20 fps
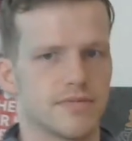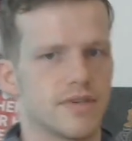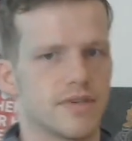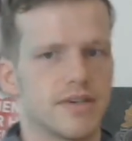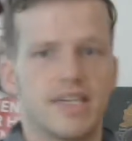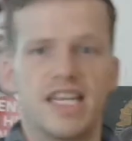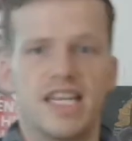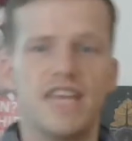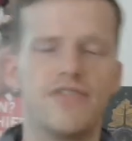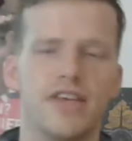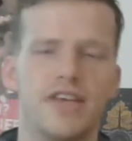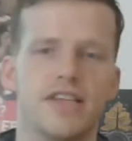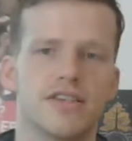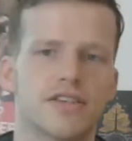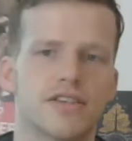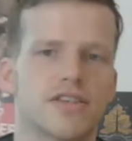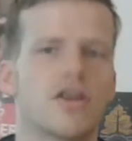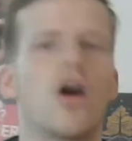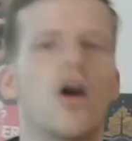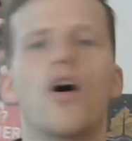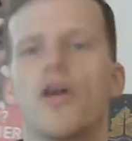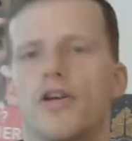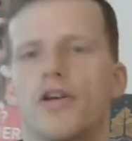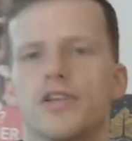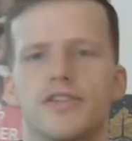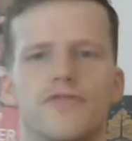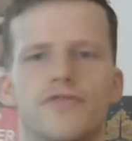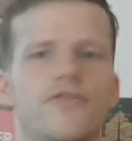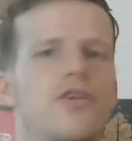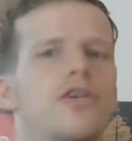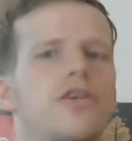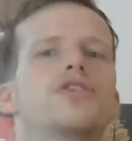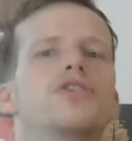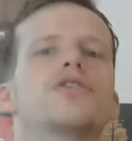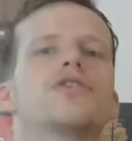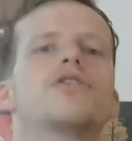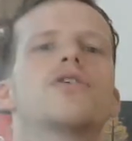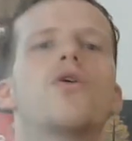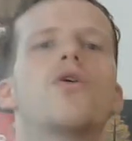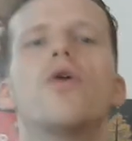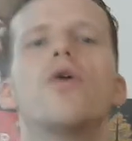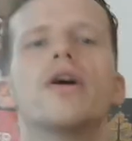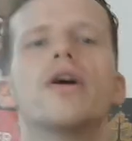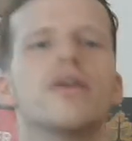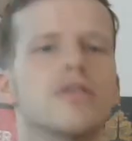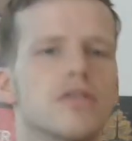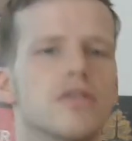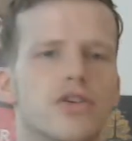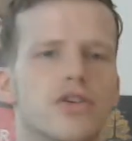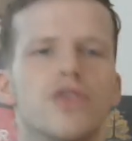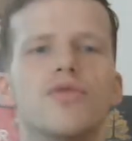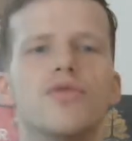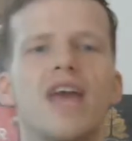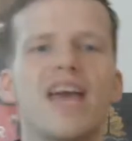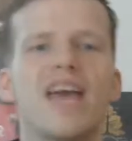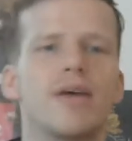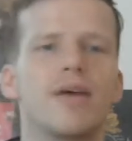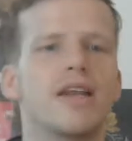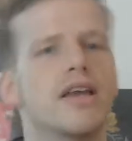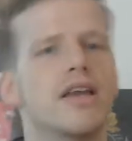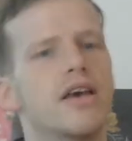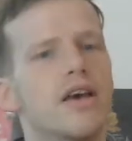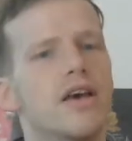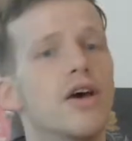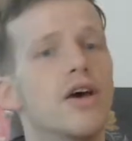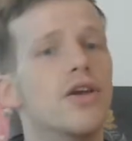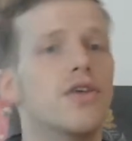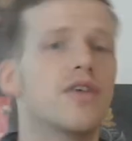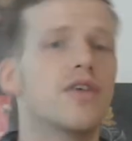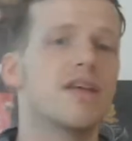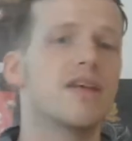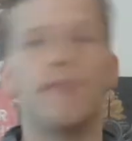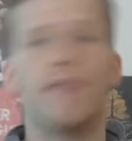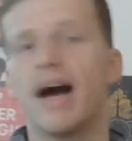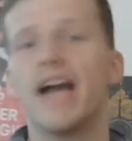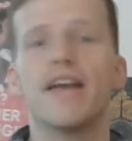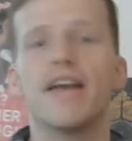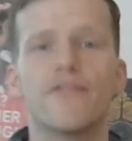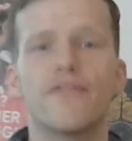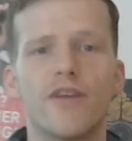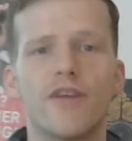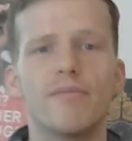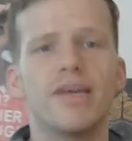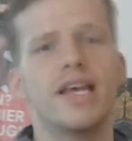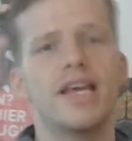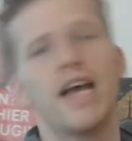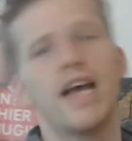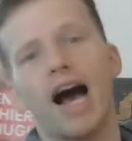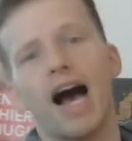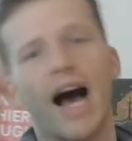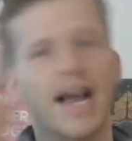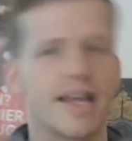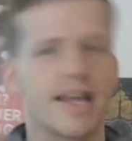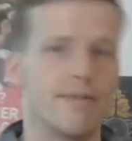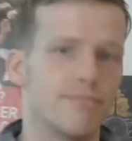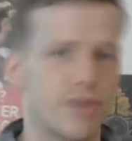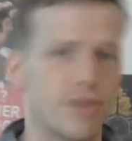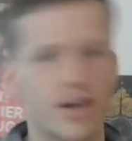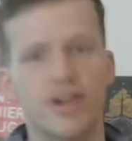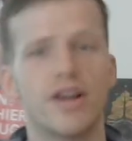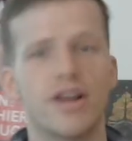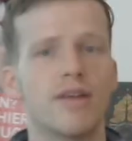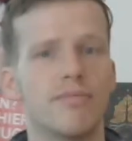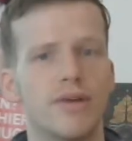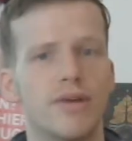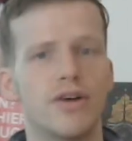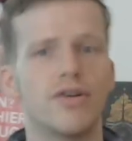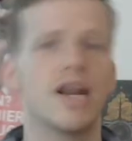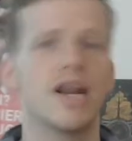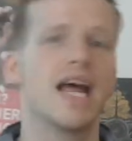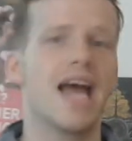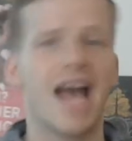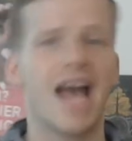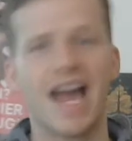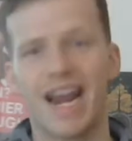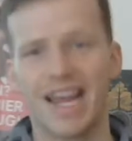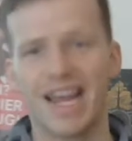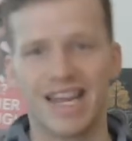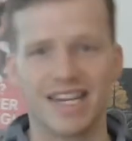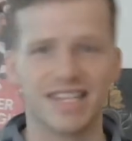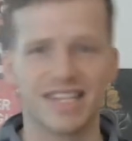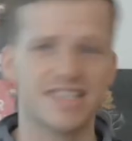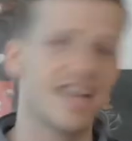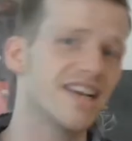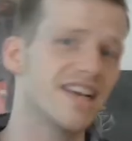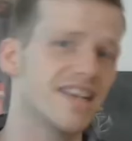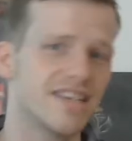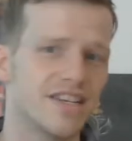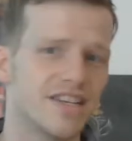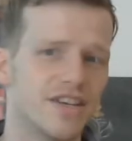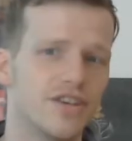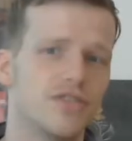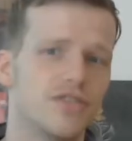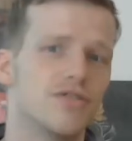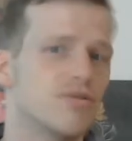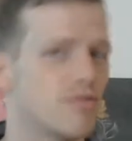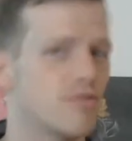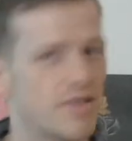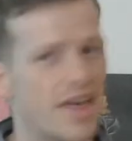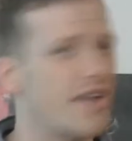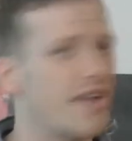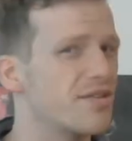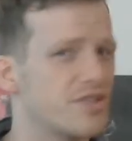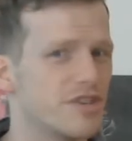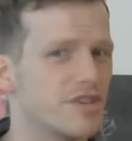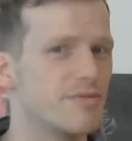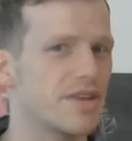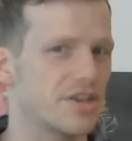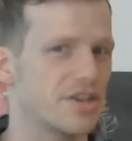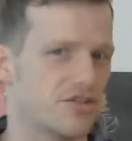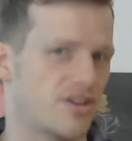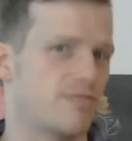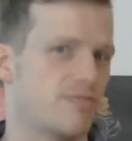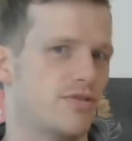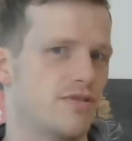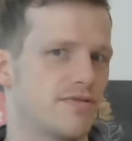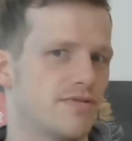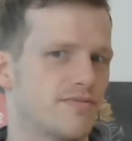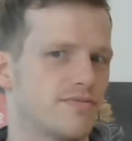TVs, cars, furniture, oil, you name it. You can buy it from me, I can put it on a boat, and I can send it to you without too much trouble.